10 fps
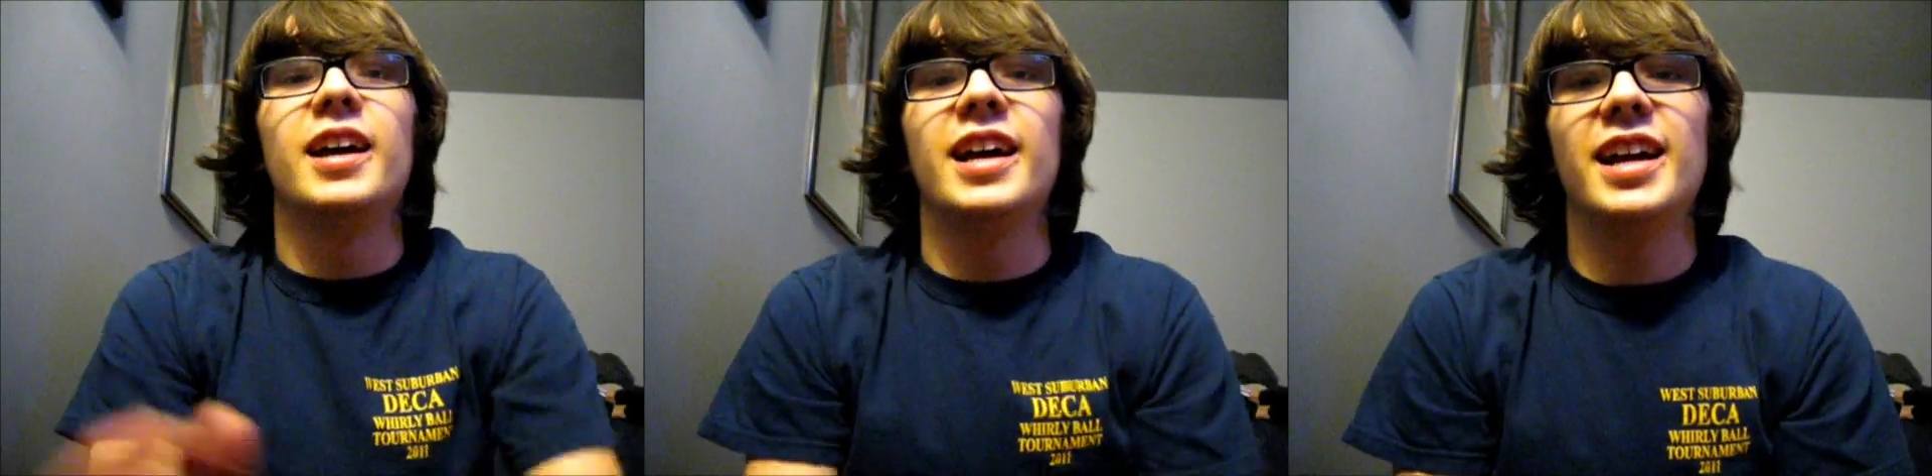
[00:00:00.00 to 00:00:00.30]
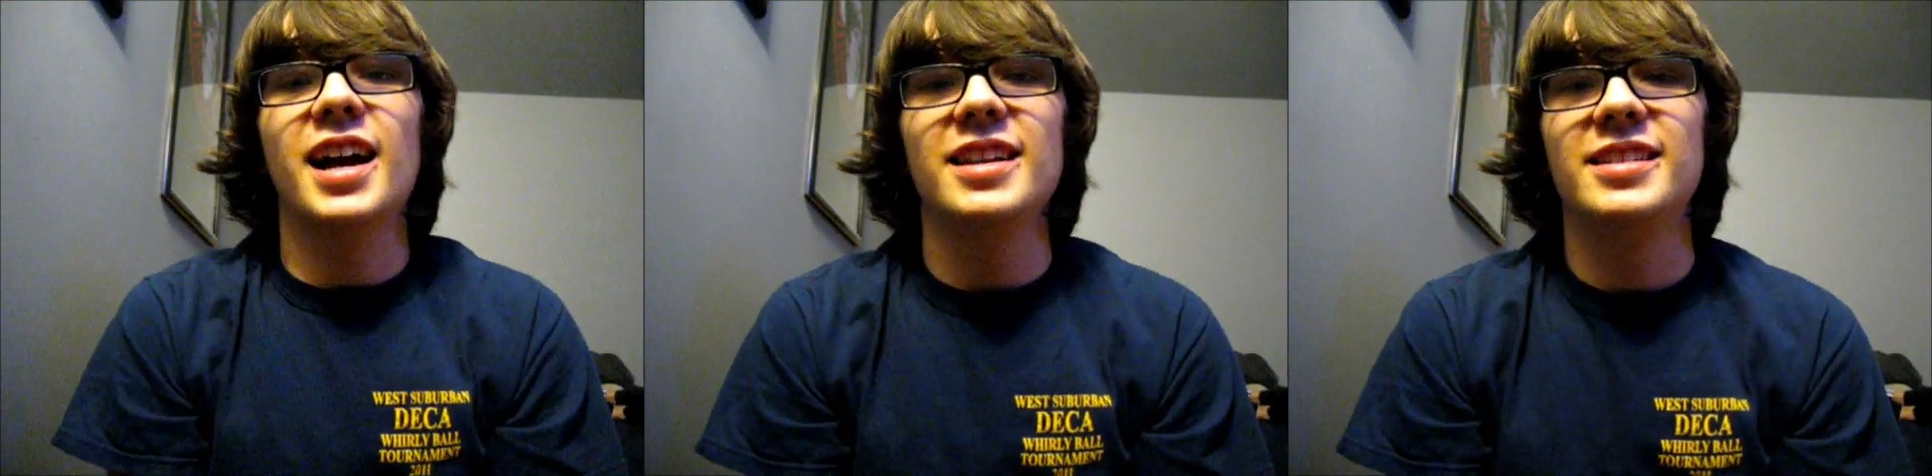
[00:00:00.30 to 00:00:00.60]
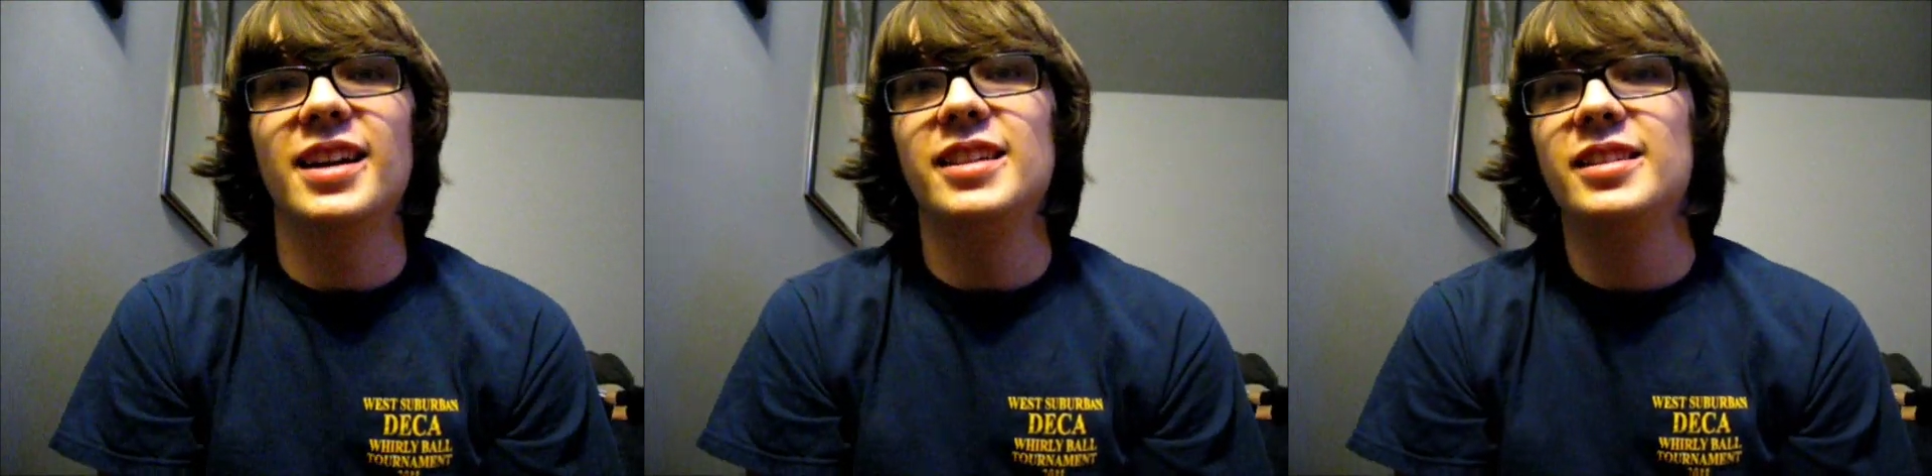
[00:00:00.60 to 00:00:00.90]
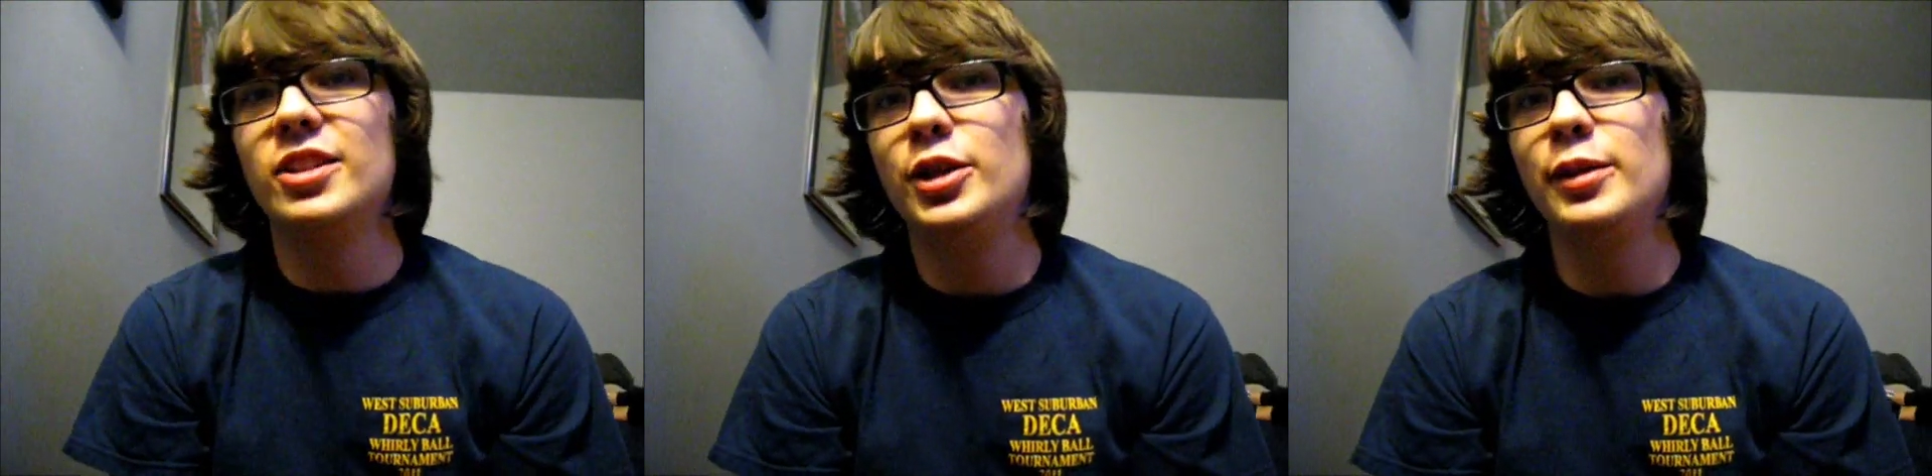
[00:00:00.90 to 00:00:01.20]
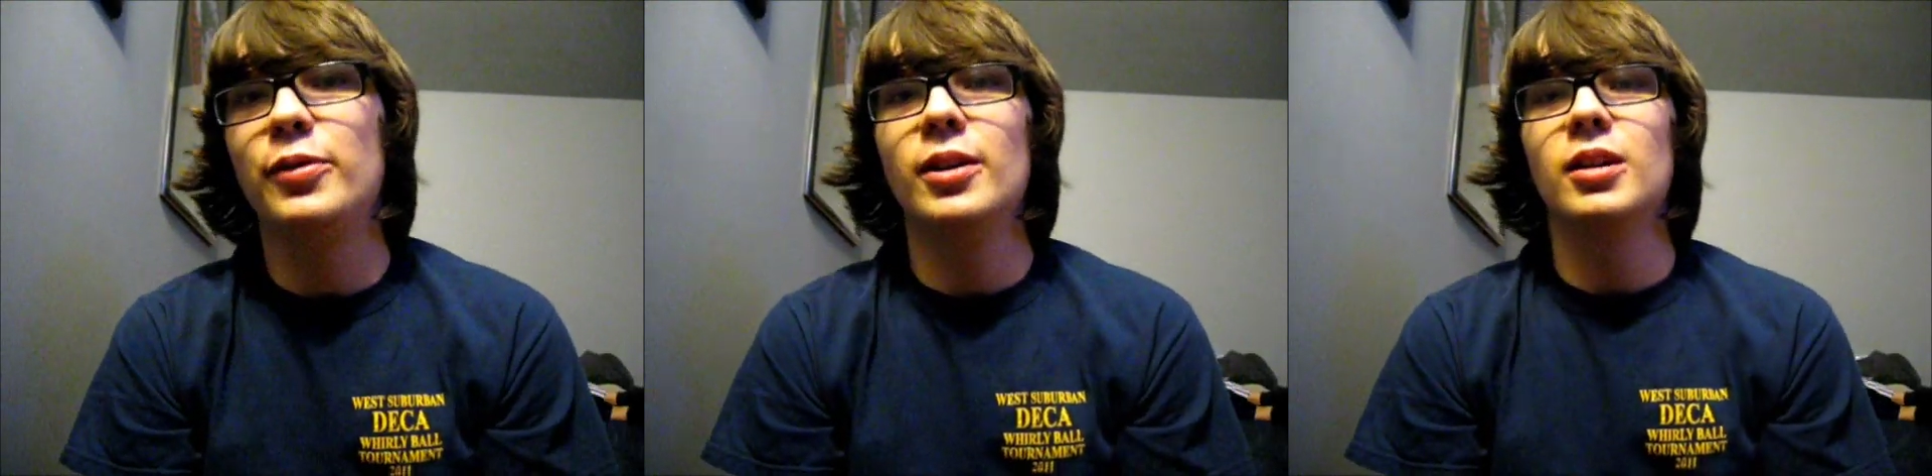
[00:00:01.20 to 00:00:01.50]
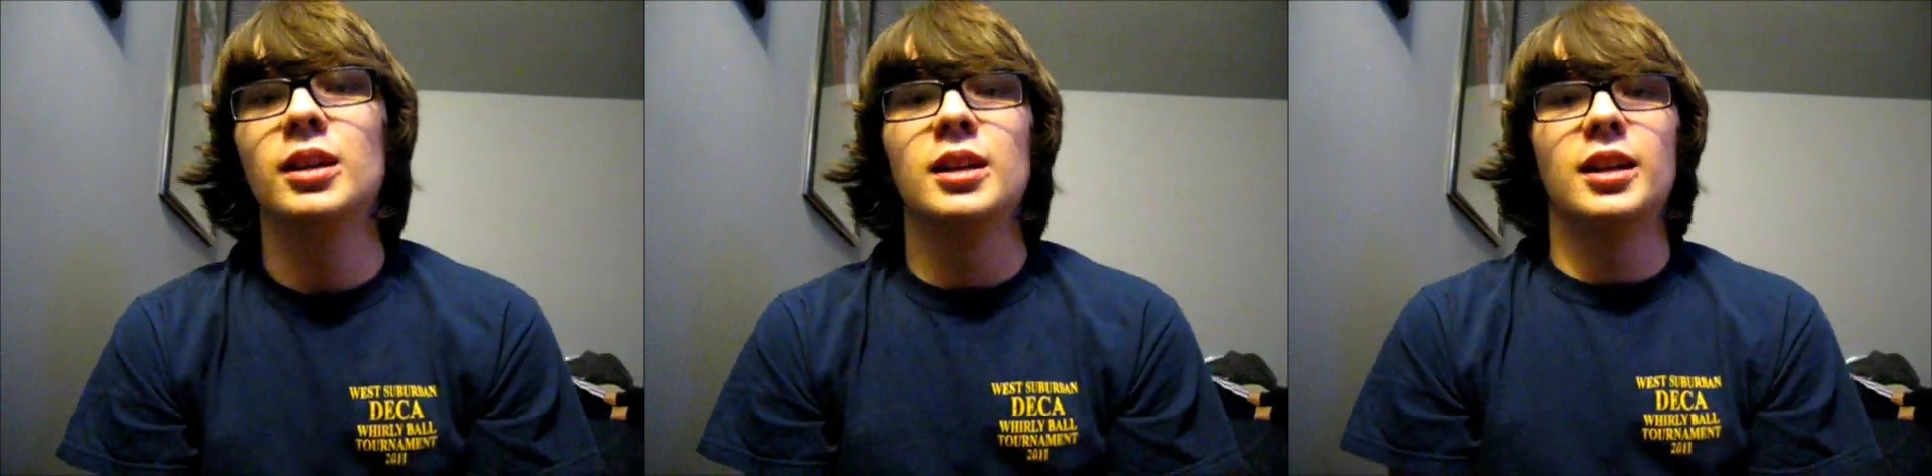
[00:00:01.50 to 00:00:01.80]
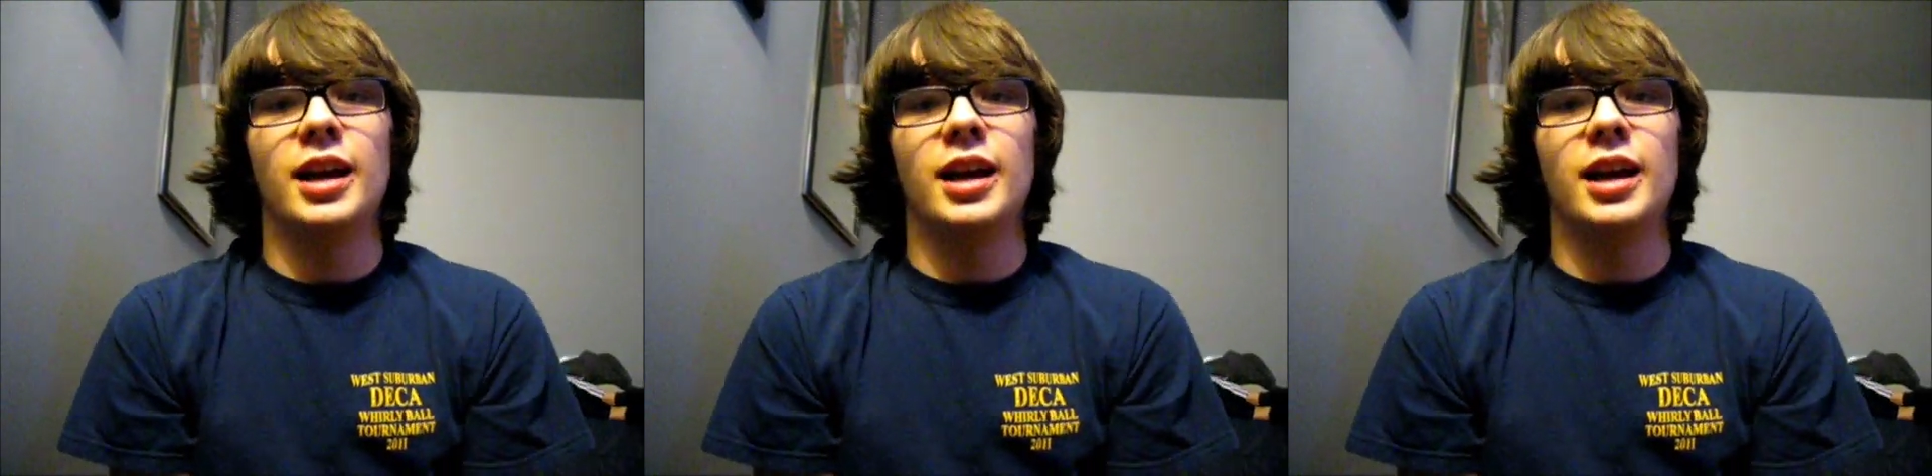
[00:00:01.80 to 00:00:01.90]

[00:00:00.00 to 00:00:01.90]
Hey guys, the NEC Chief here,